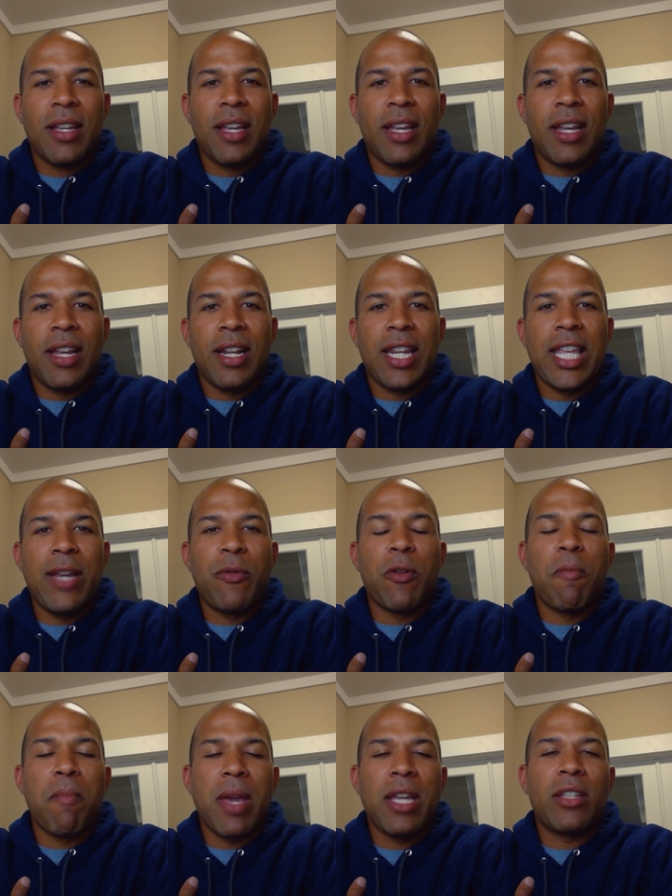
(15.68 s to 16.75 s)
and he
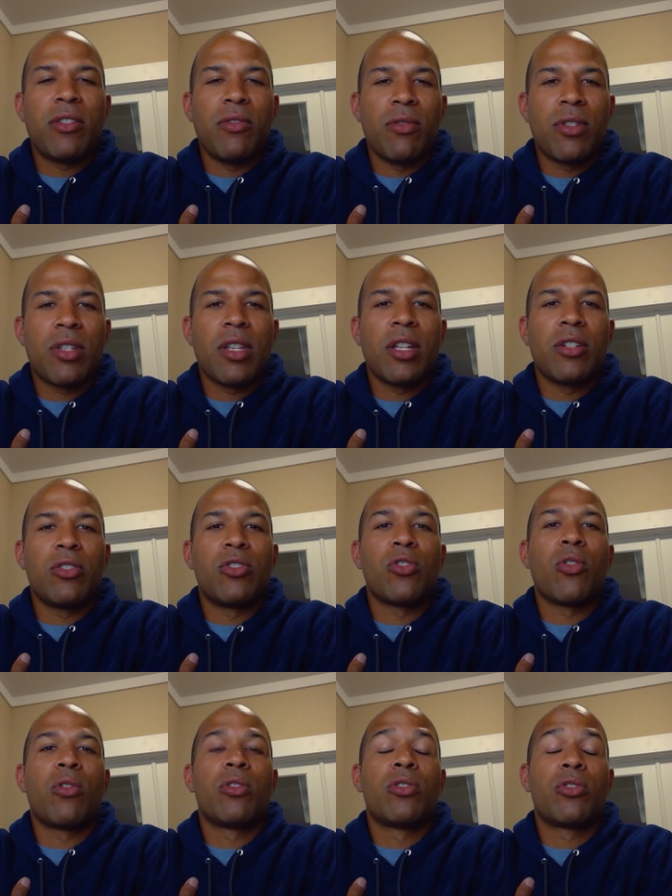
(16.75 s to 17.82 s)
would make you sing
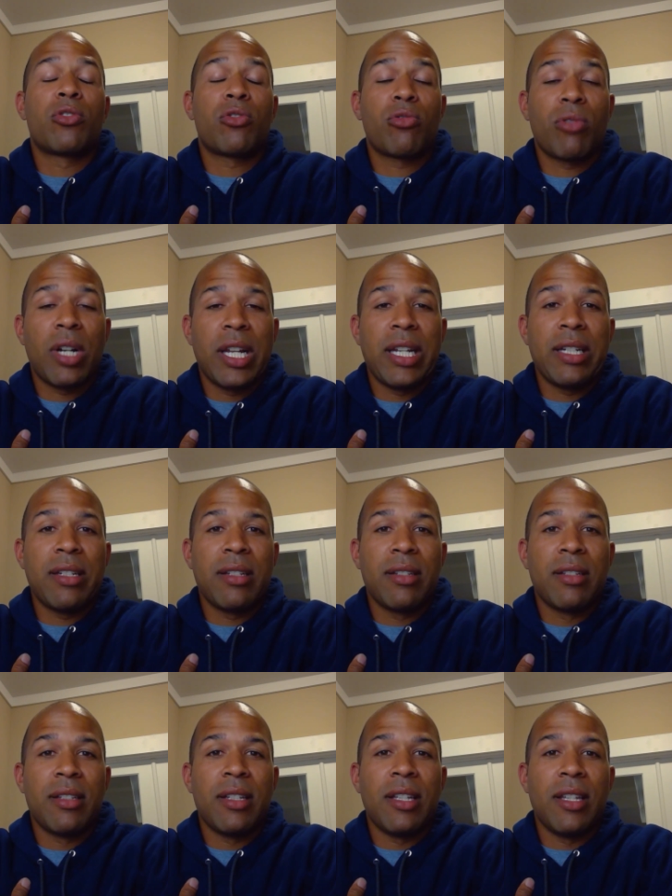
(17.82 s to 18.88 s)
George Strait
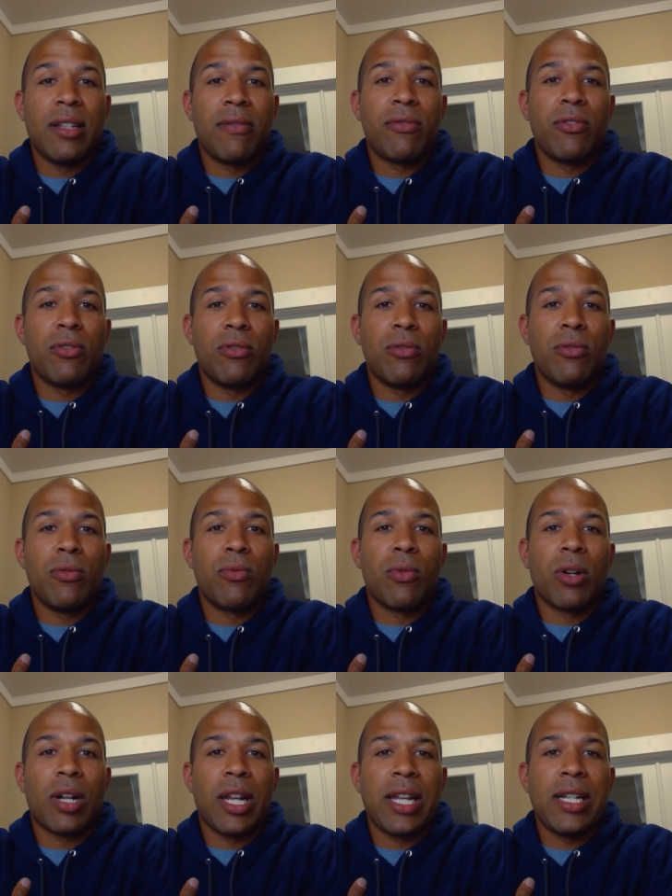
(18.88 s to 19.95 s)
if you
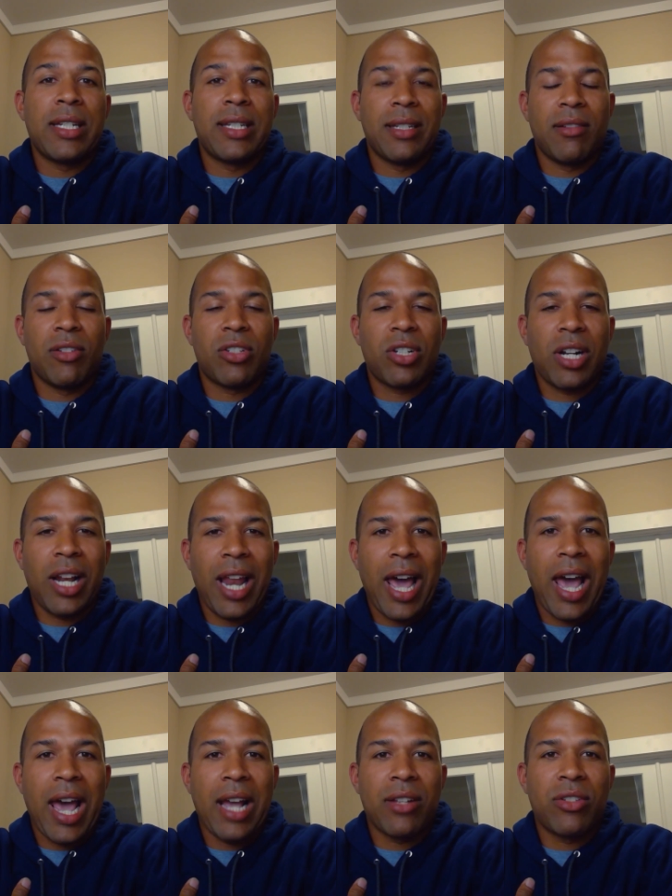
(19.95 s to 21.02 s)
were late to his
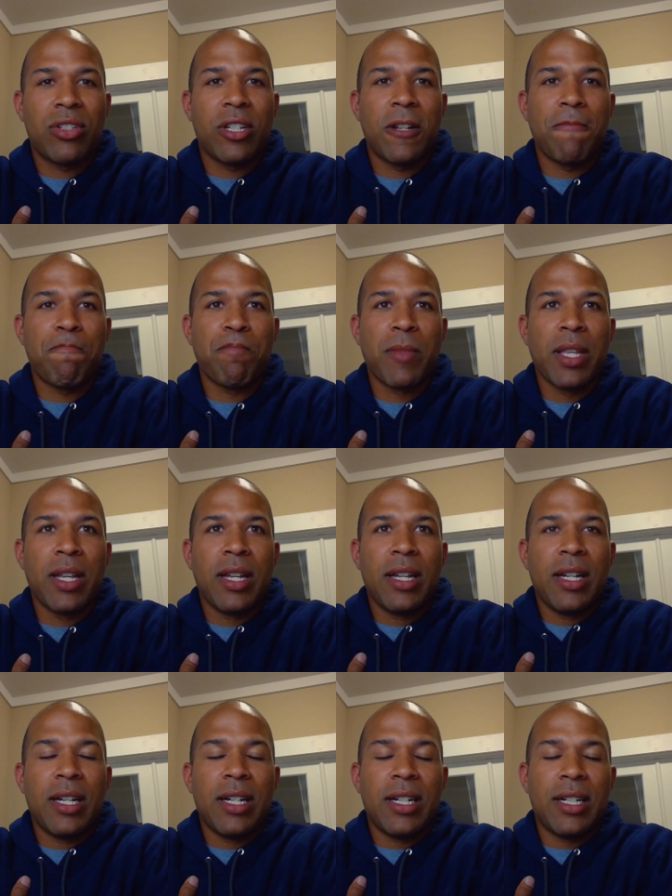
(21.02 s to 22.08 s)
class. And
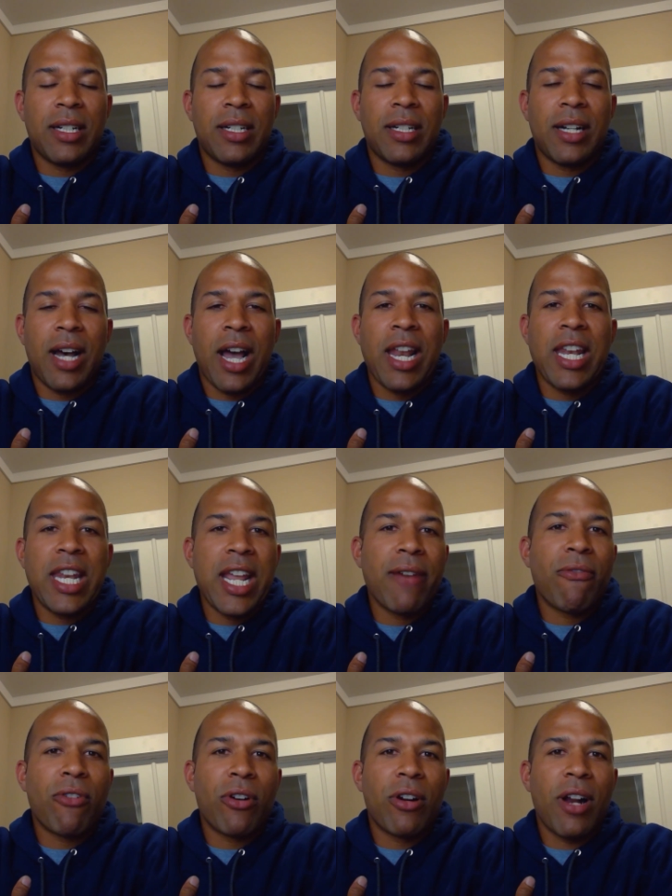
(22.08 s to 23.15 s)
uh, I
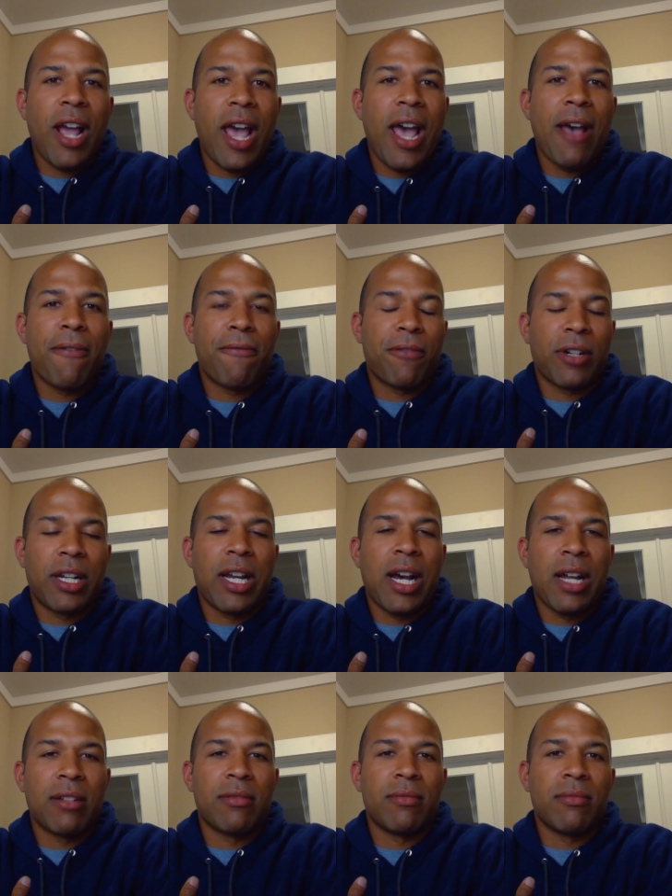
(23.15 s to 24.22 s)
never have
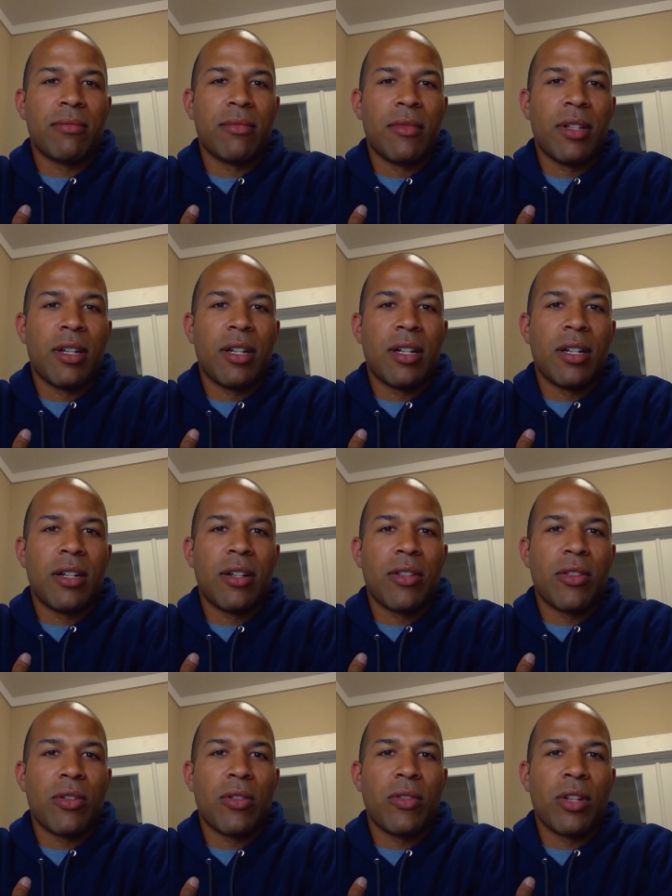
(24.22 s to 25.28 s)
forgotten uh,
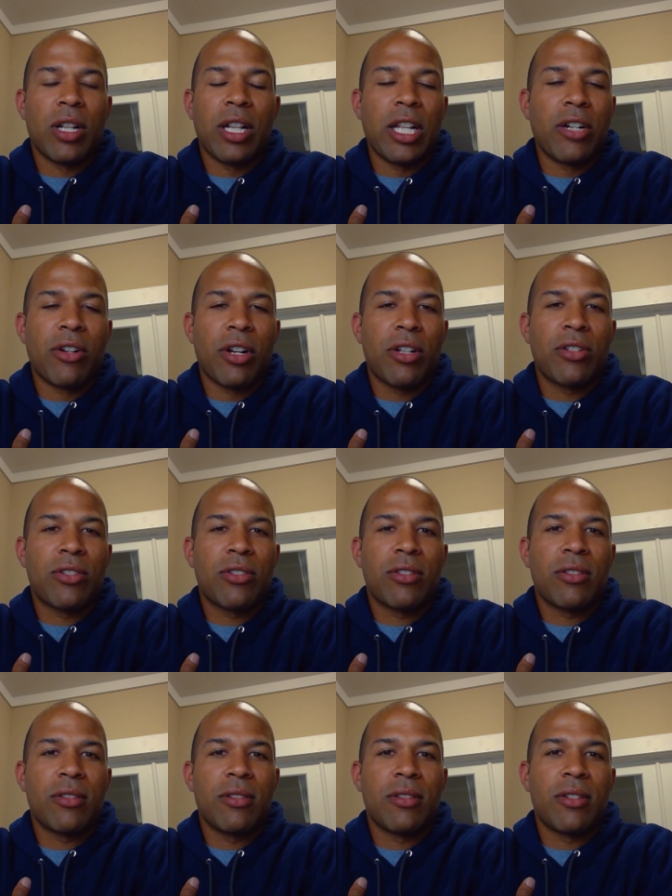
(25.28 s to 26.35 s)
the, the
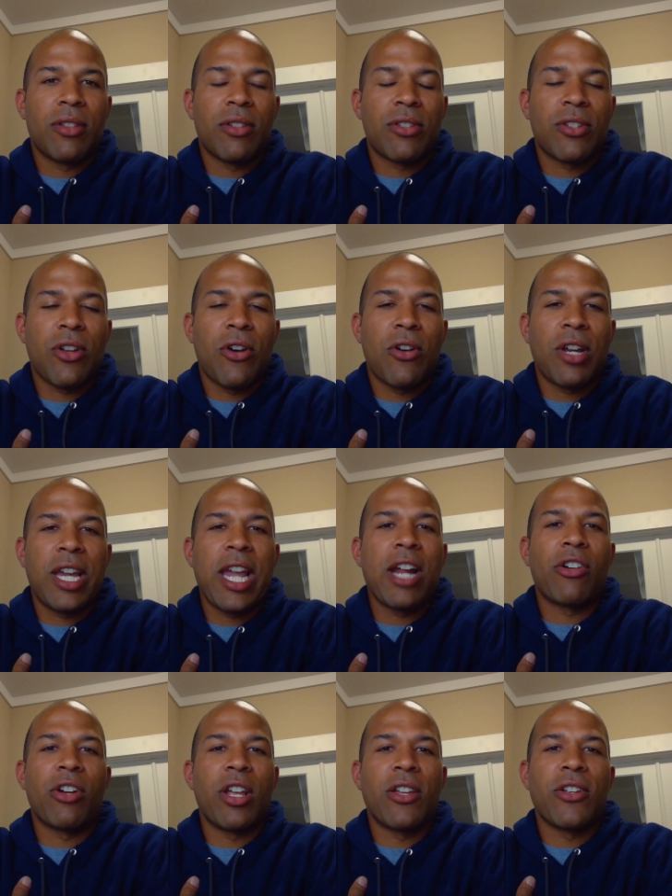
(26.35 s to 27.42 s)
lyrics to the song
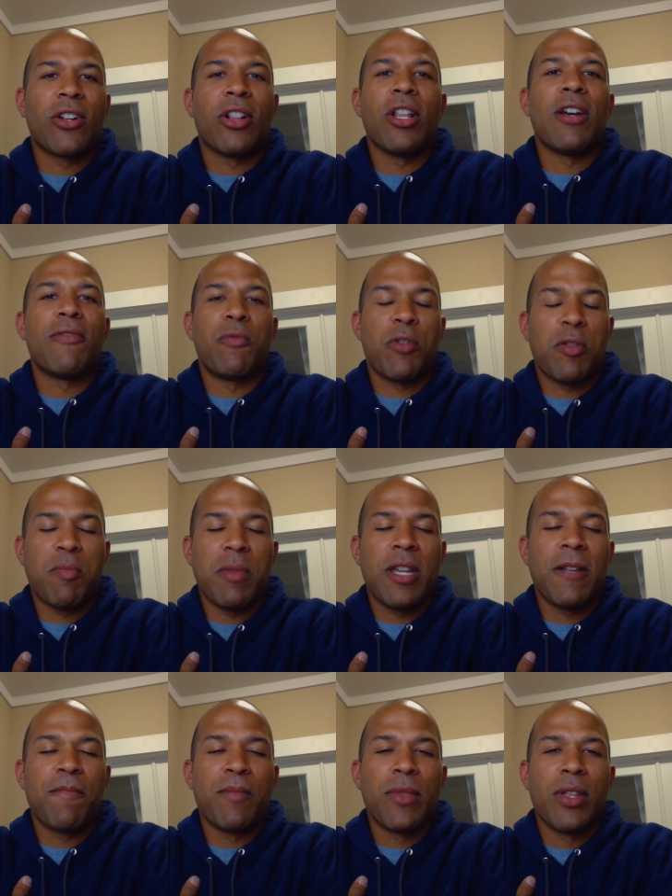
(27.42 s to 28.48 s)
Carrying Your Love With Me